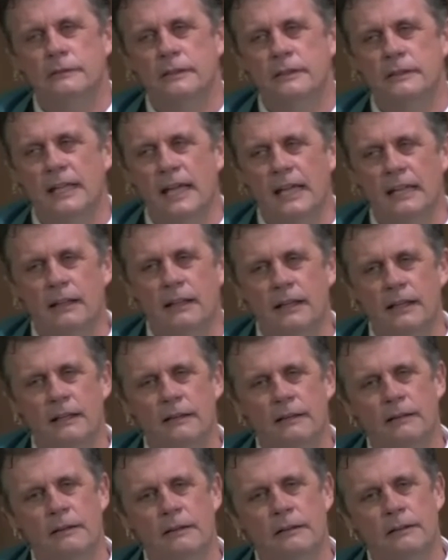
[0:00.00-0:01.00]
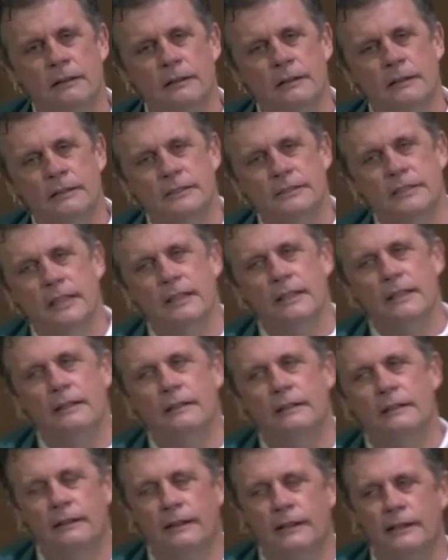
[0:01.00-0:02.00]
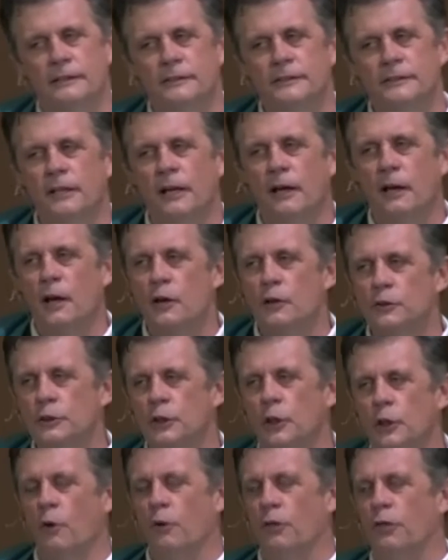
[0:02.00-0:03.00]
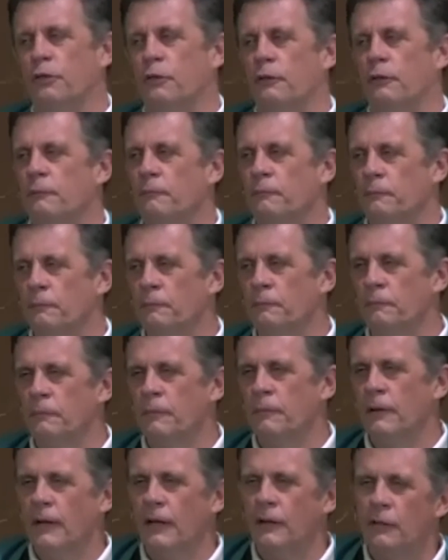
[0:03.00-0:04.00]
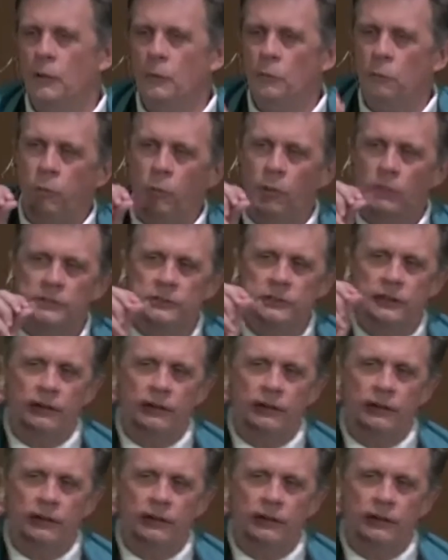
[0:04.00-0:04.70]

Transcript: deadly sin is sloth. I think, what's a